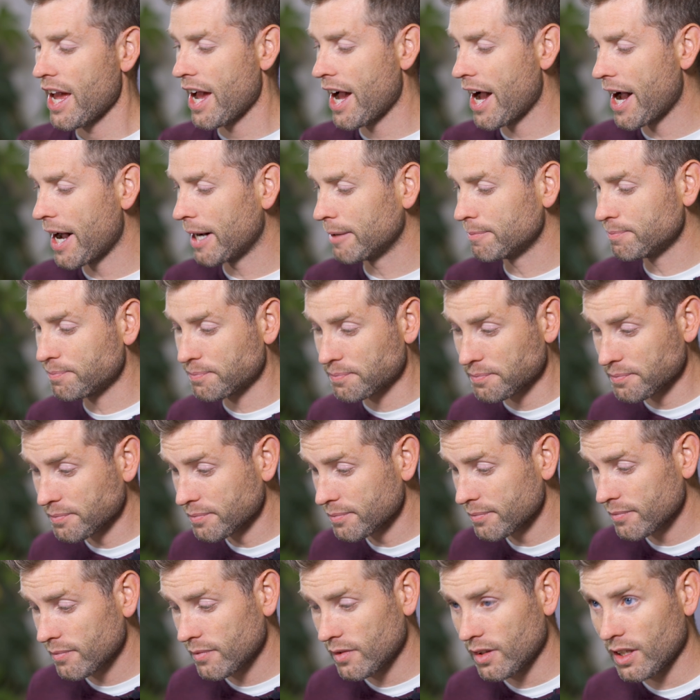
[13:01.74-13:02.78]
And
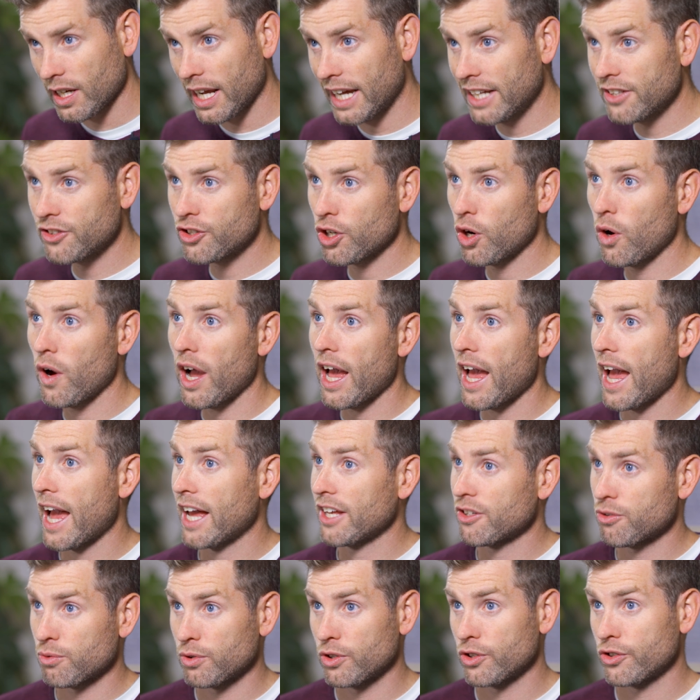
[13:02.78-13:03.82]
so
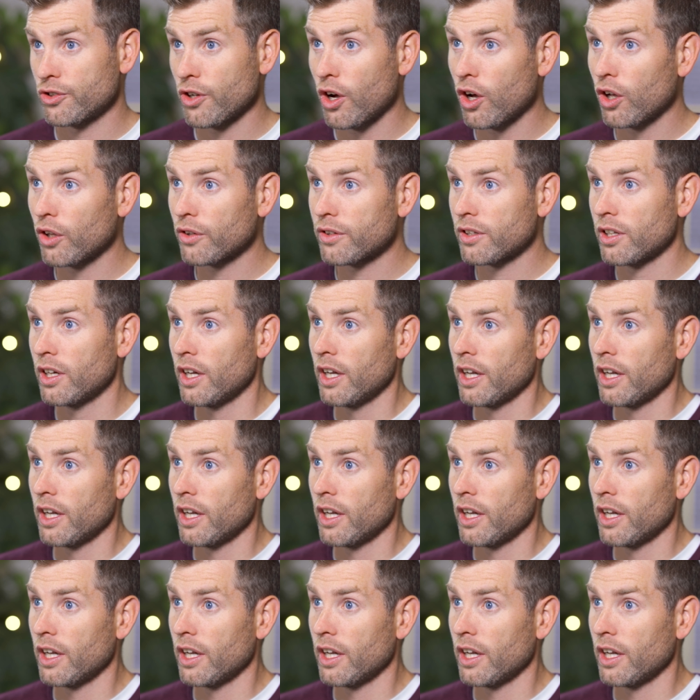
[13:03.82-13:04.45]
as a result,